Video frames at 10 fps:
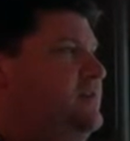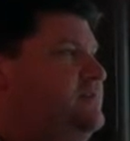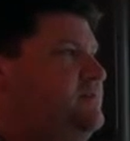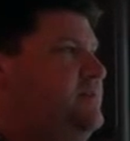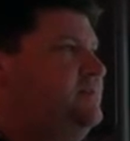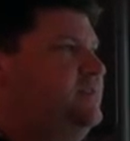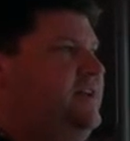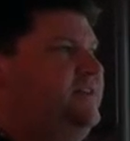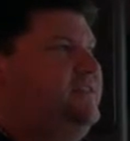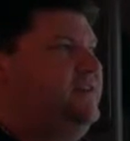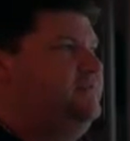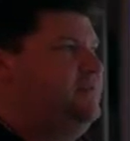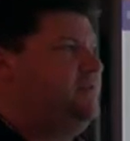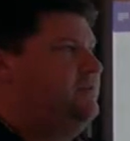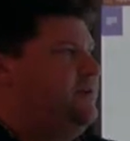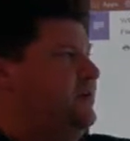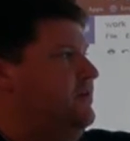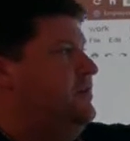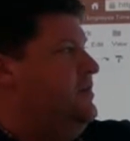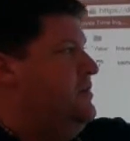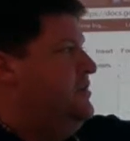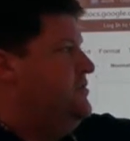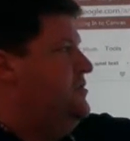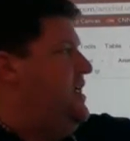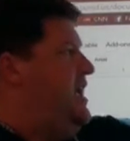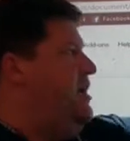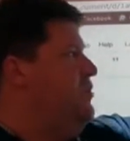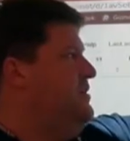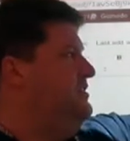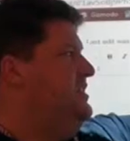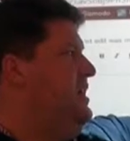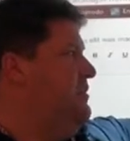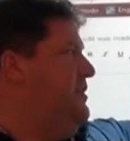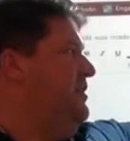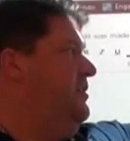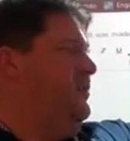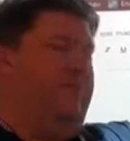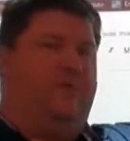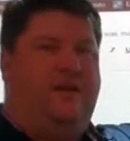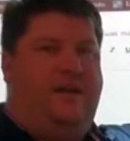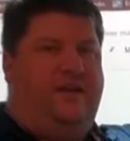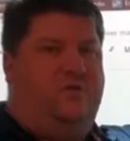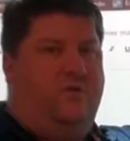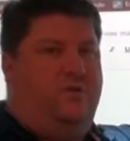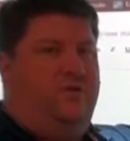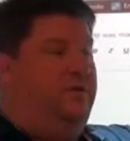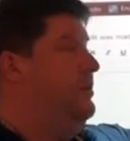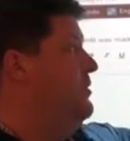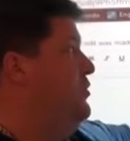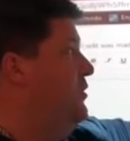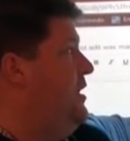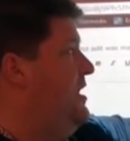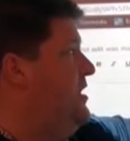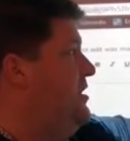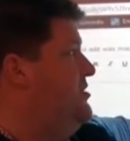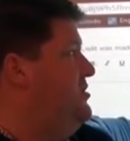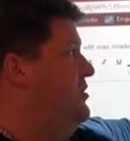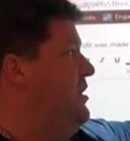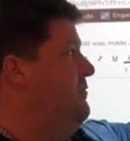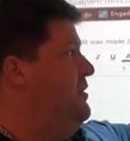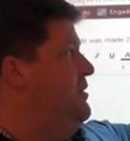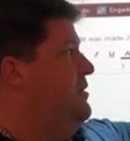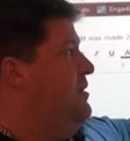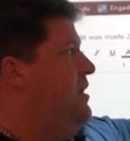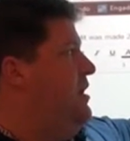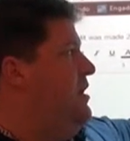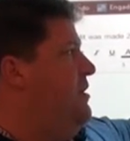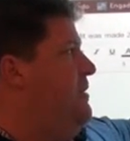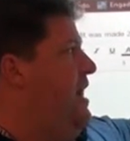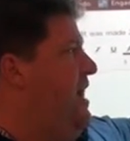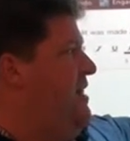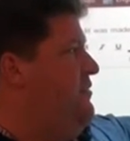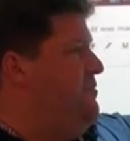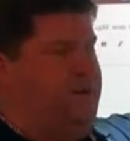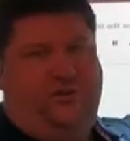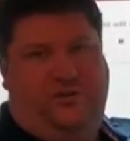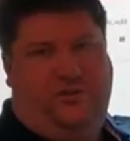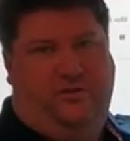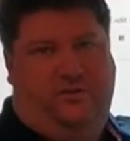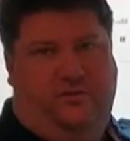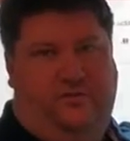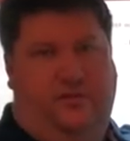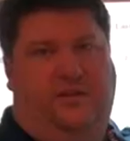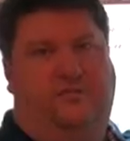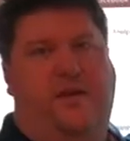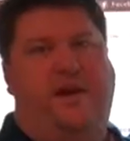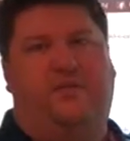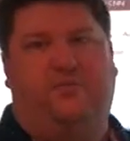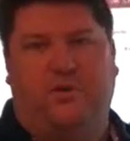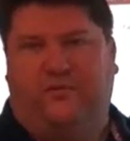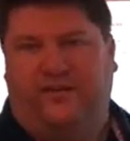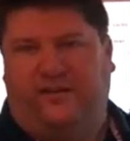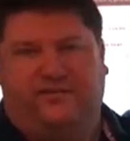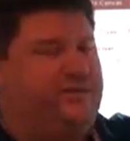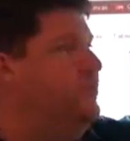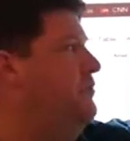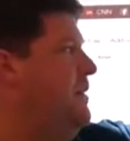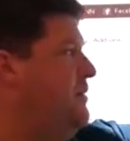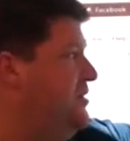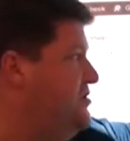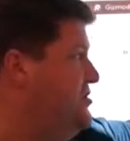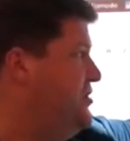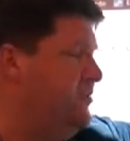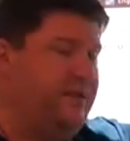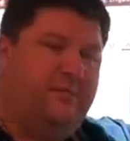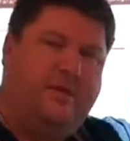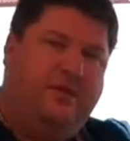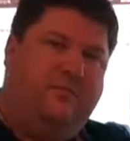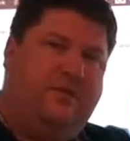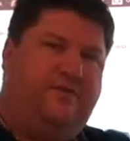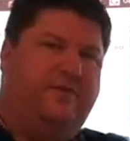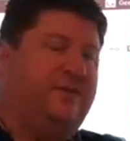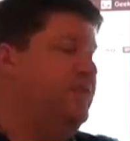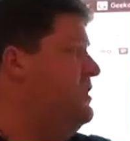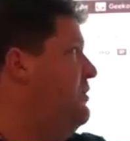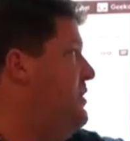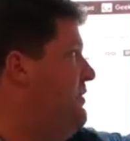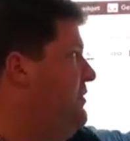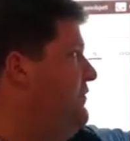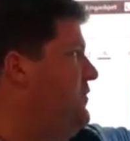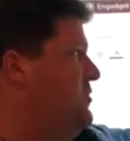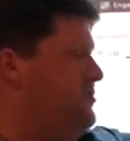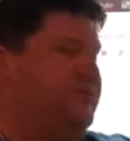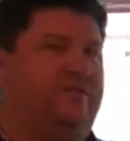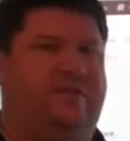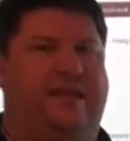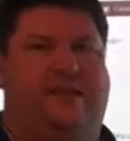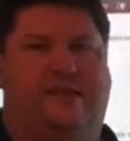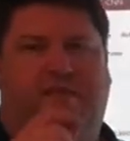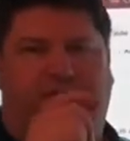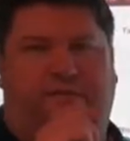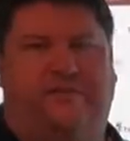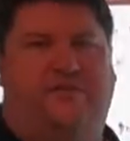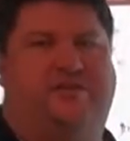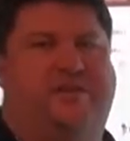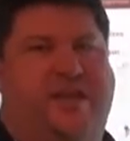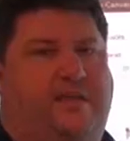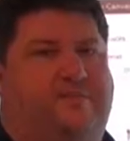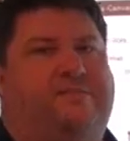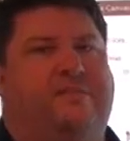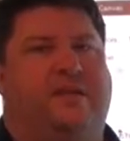And sometimes it can take a second, but there we go. So now we see up here in the upper right hand corner, a new little icon showed up. I have a picture in my profile, so my picture shows up. But if you didn't, it would have the first letter of their first name.